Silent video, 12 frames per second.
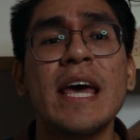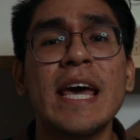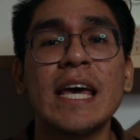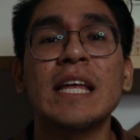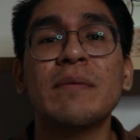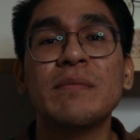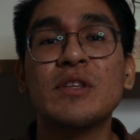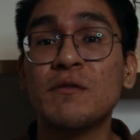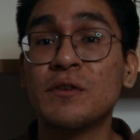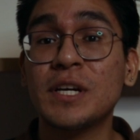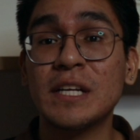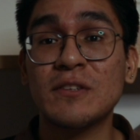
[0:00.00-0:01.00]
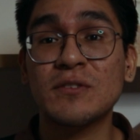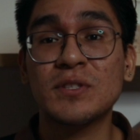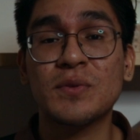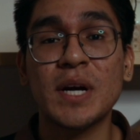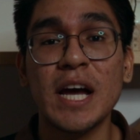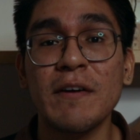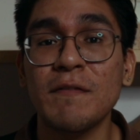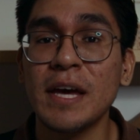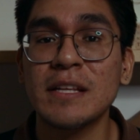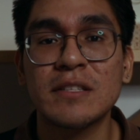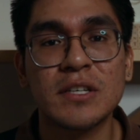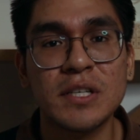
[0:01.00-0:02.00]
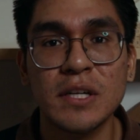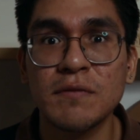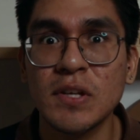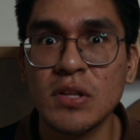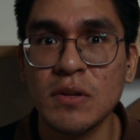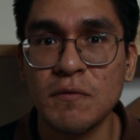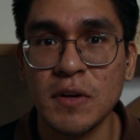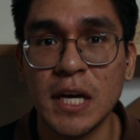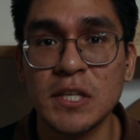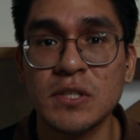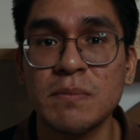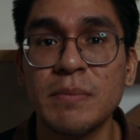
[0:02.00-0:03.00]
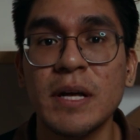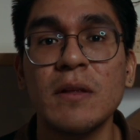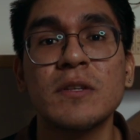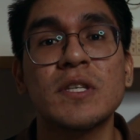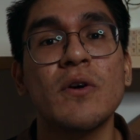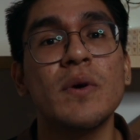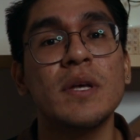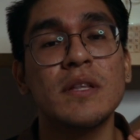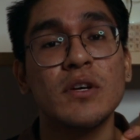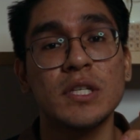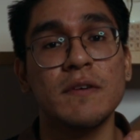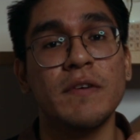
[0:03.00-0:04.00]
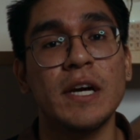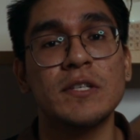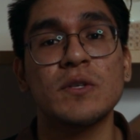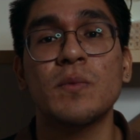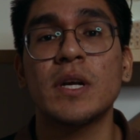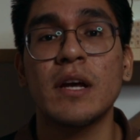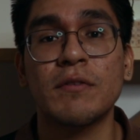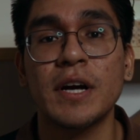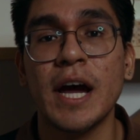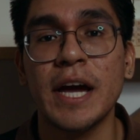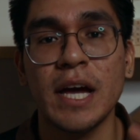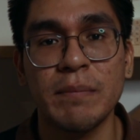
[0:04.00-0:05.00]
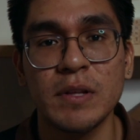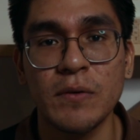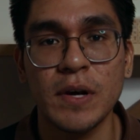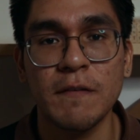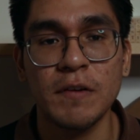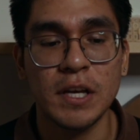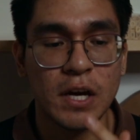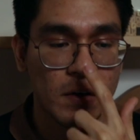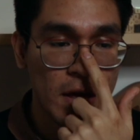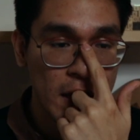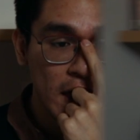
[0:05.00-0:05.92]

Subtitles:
And don't forget to subscribe and turn on the notification bell so it notifies you whenever I upload a video.